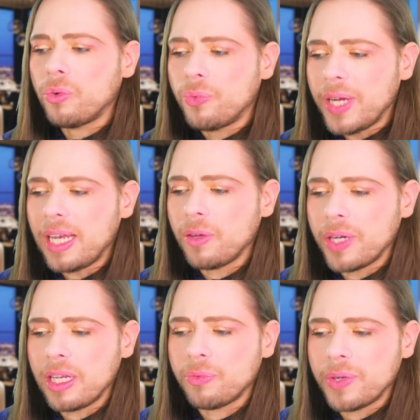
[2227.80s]
Really,
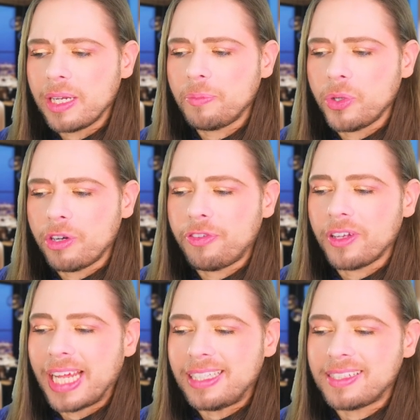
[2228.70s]
really, really
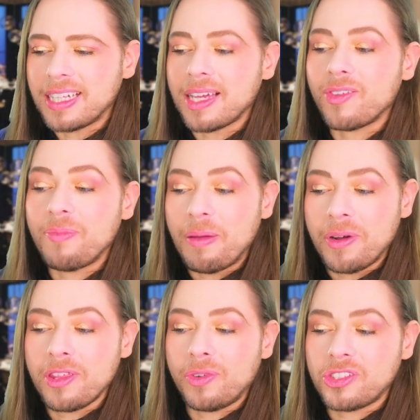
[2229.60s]
beautiful. Nettie says, I
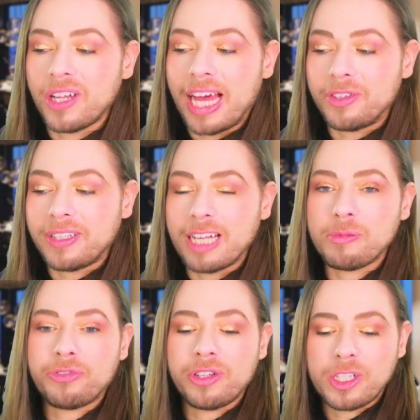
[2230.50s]
remember the original
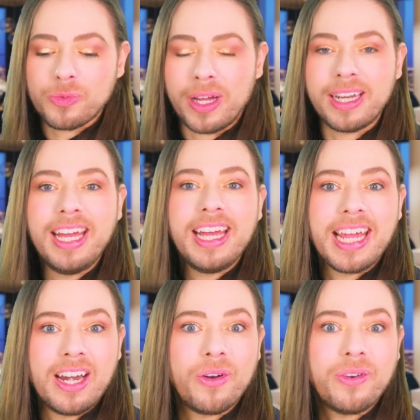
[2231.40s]
advertisement for this one.
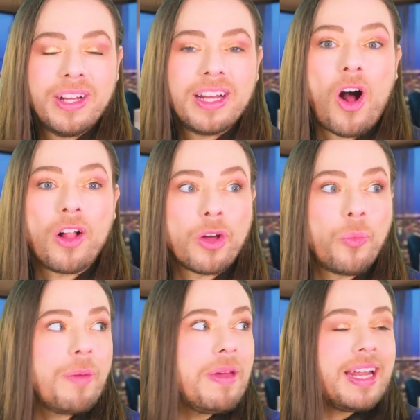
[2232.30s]
You know, all
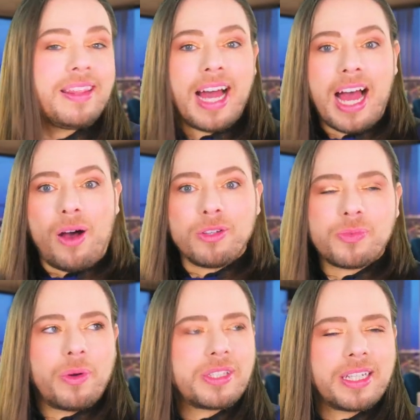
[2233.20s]
the women in the
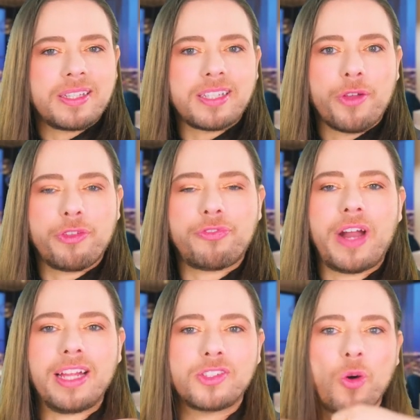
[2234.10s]
house, what was in the south of
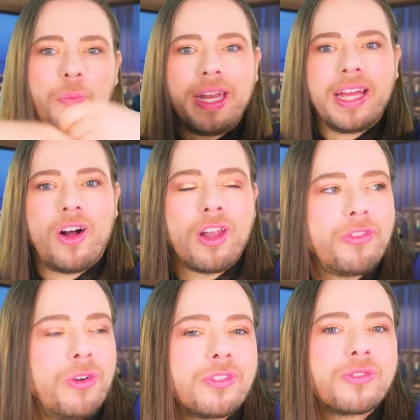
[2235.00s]
France, opening
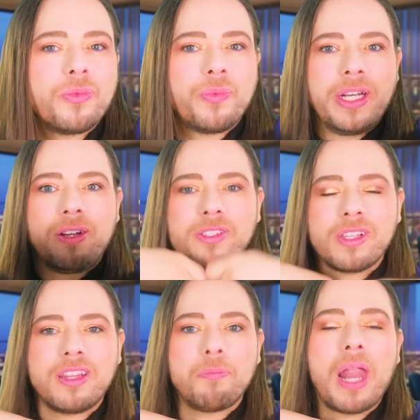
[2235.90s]
all of those
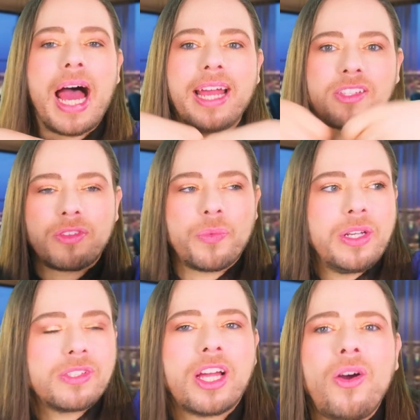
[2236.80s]
windows, the blinds of the
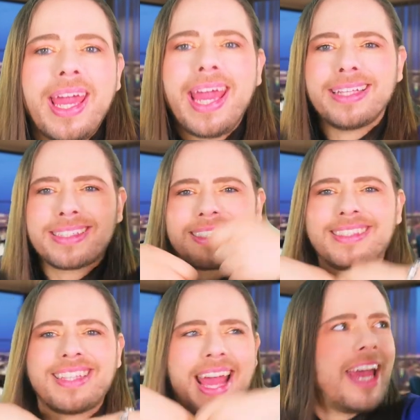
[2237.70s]
windows.
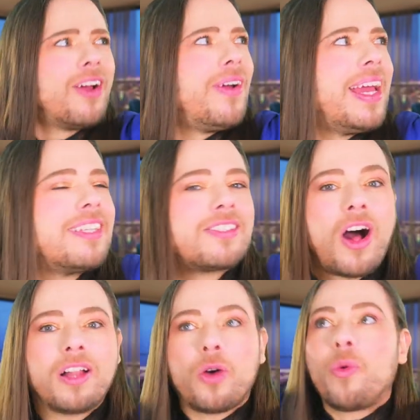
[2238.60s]
Egoist,
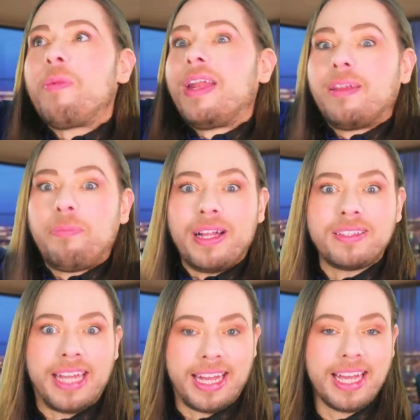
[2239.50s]
egoist, all the women in the
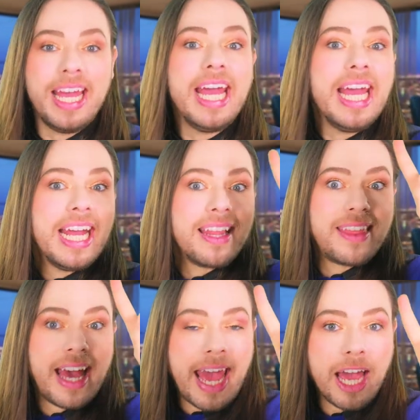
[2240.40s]
building.
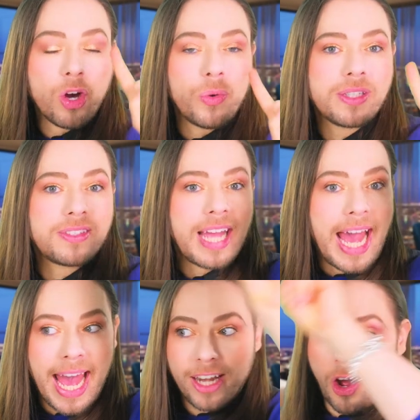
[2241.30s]
The egoist
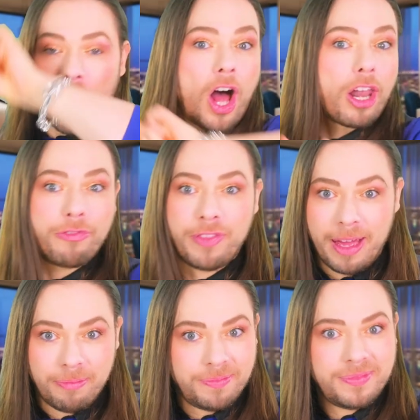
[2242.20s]
had all of
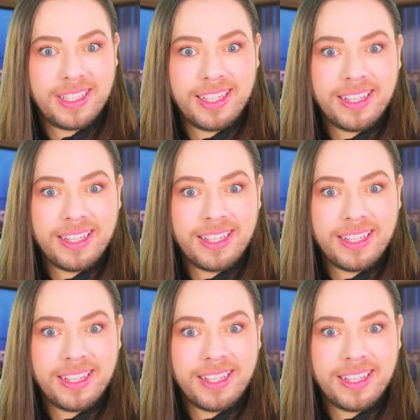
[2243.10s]
them.